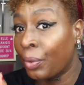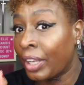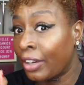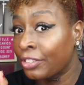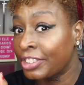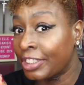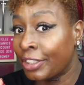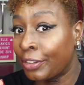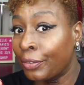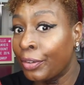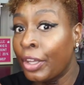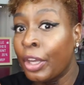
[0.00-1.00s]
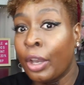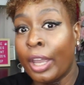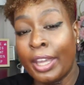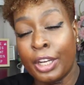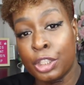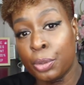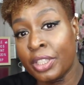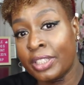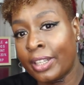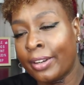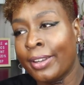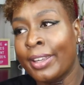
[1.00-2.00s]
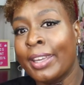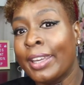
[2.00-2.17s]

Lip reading: without gel and a twist out,